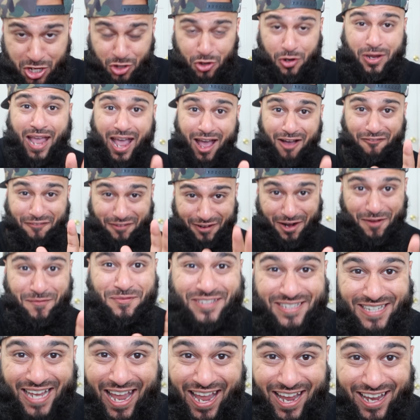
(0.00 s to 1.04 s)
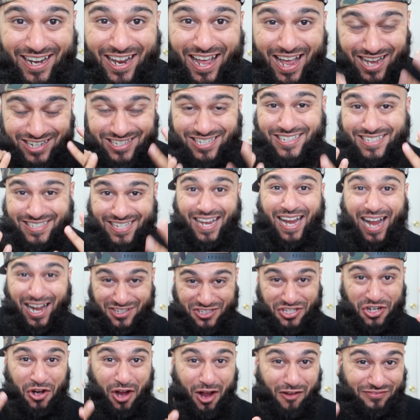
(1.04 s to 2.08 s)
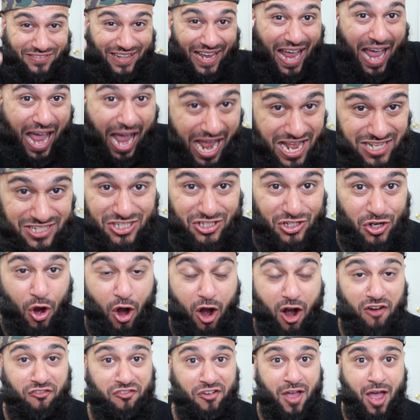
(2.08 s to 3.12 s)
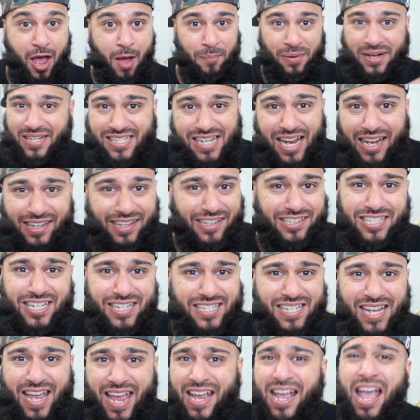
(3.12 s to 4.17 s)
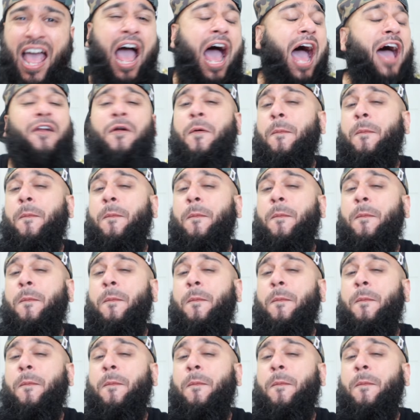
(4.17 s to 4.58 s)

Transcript: You get what I'm saying? She's saying I took off the headscarf, but it's not like she's saying I